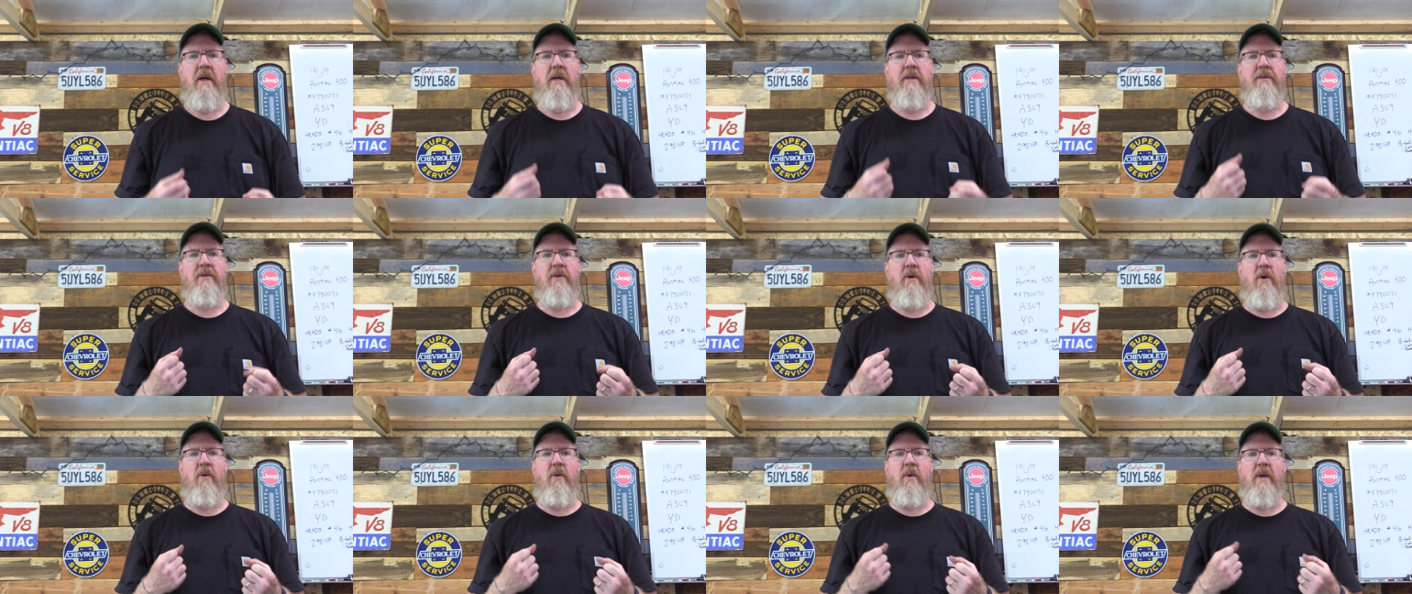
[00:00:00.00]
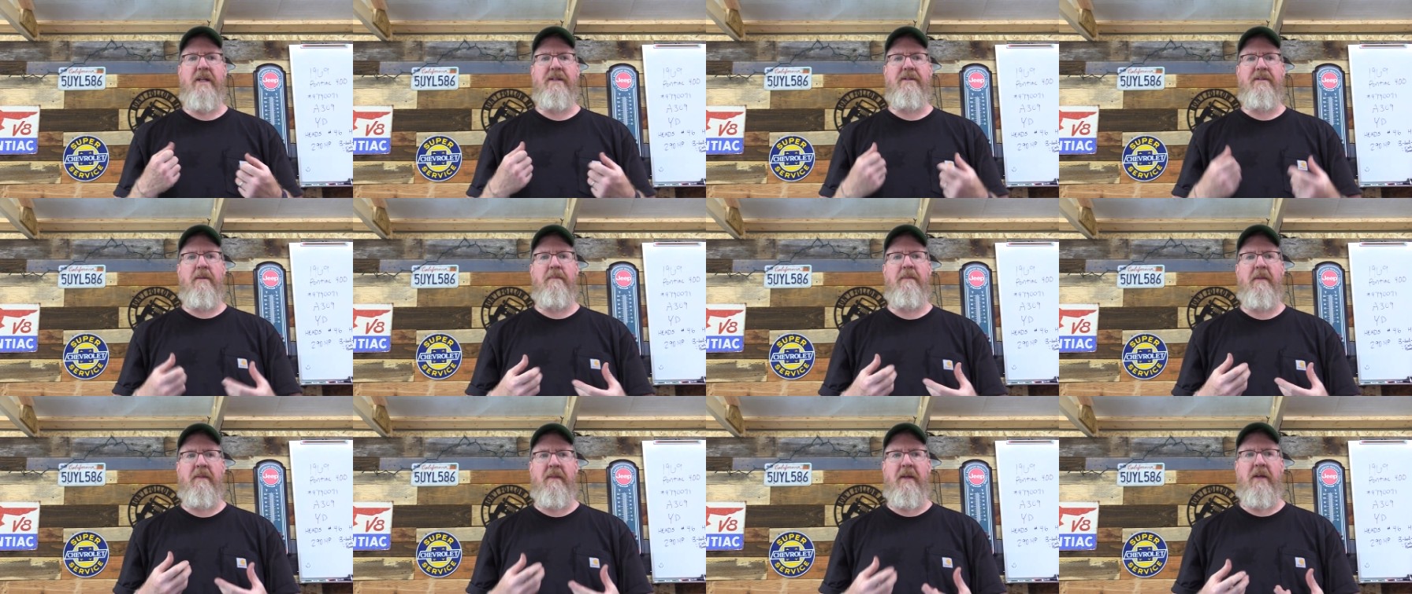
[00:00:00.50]
So it's
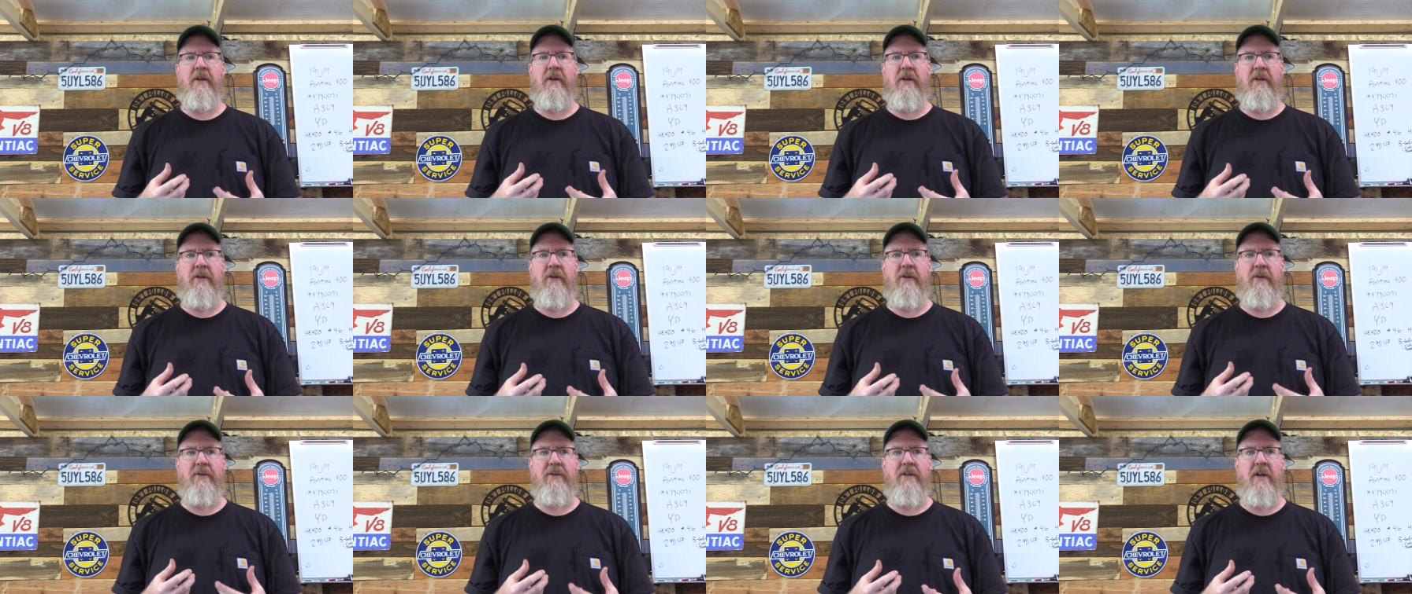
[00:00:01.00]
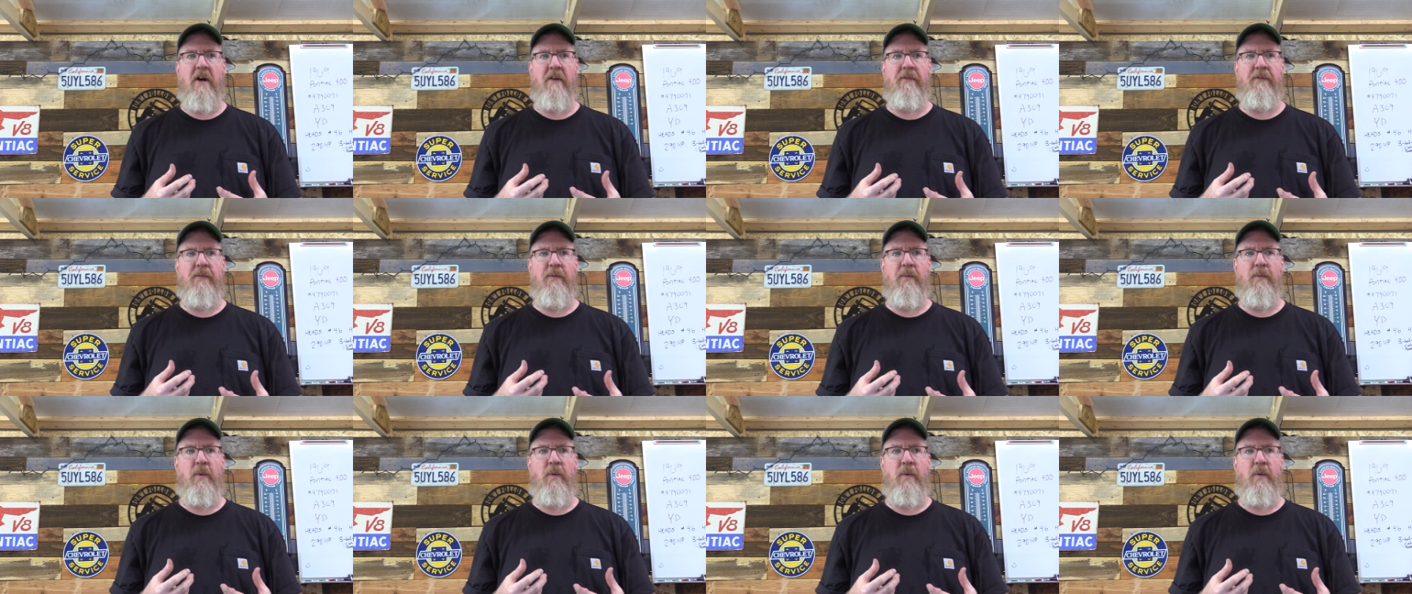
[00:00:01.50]
something that you can do yourself.